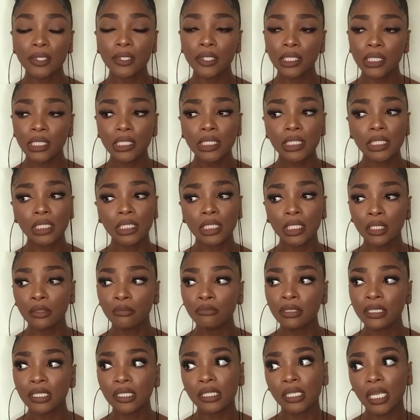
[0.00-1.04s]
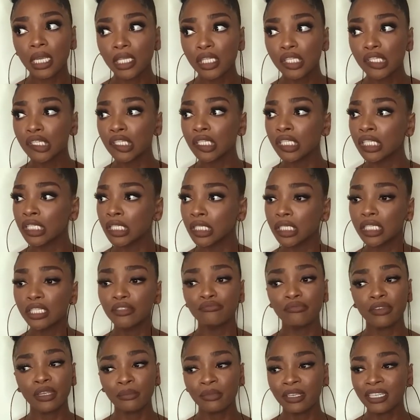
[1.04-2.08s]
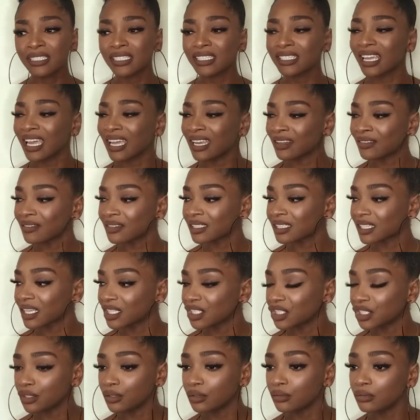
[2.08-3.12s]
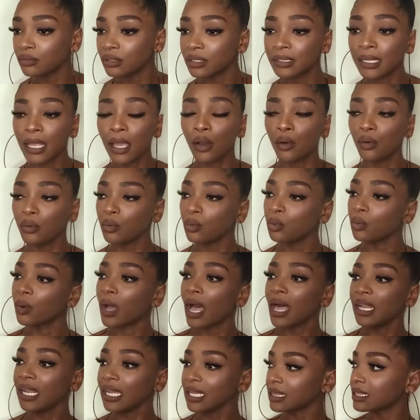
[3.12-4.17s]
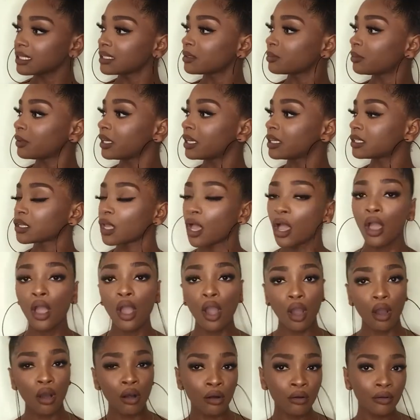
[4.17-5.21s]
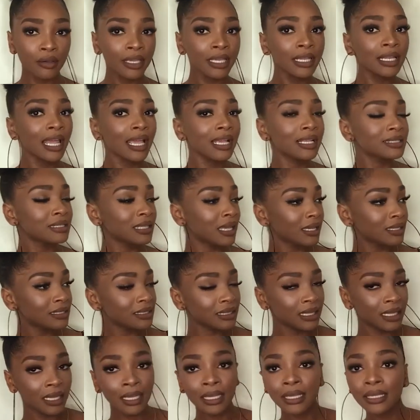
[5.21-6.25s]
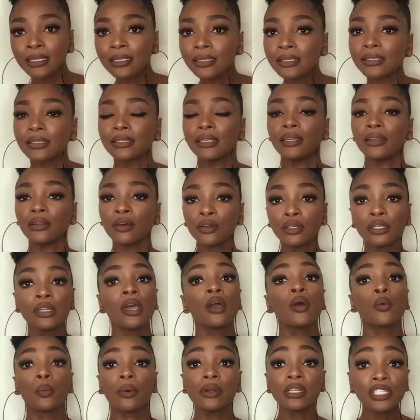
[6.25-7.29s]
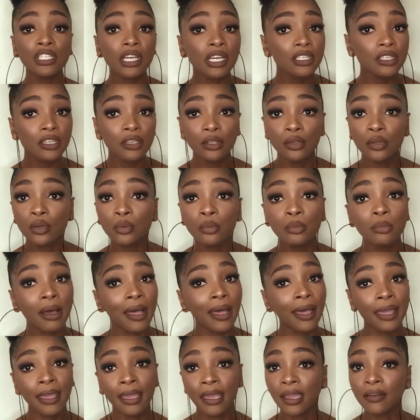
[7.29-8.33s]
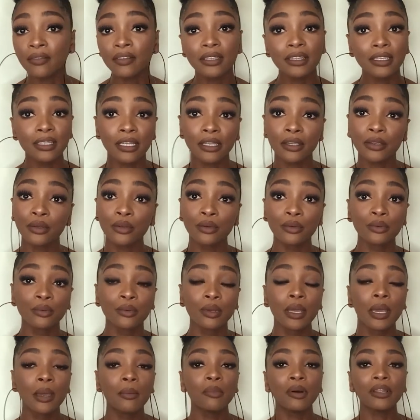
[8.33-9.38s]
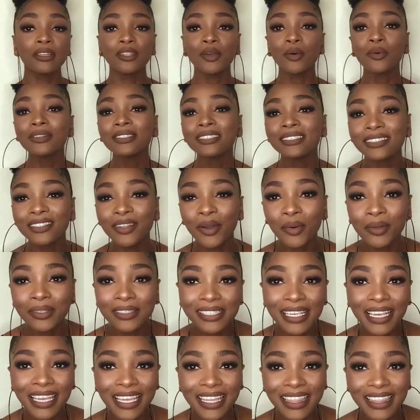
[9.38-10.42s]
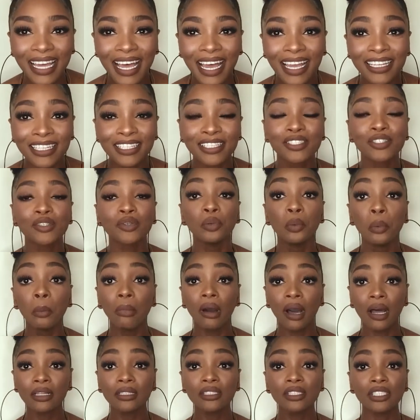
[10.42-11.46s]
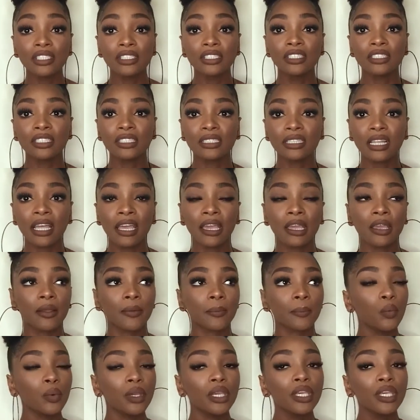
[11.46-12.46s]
it's a little bit sketchy. Maybe he's a kind of a sketchy dude. He's like, oh, I like this place. Oh, he likes nice things. You know, we're judging you by everything that you do, but don't take that too much. It's just like we